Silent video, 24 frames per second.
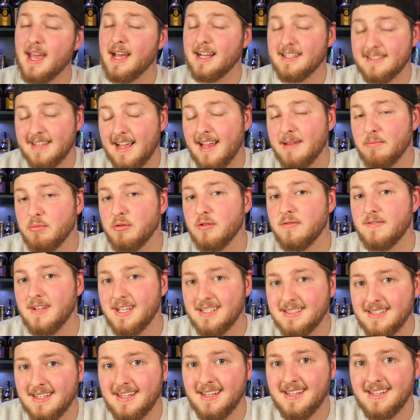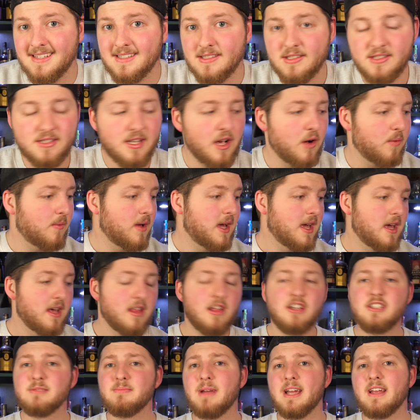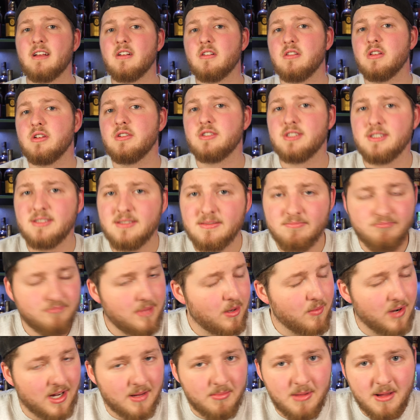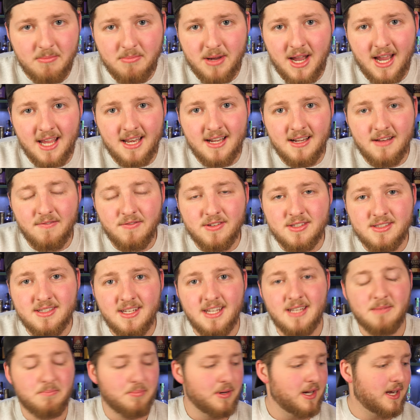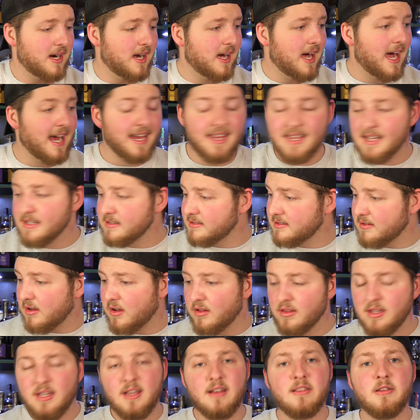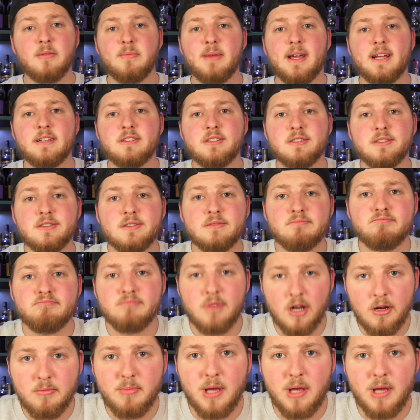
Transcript: as high proof as it is. So those are my conclusions. I recommend buying it if you see it, but I guess all the other batches are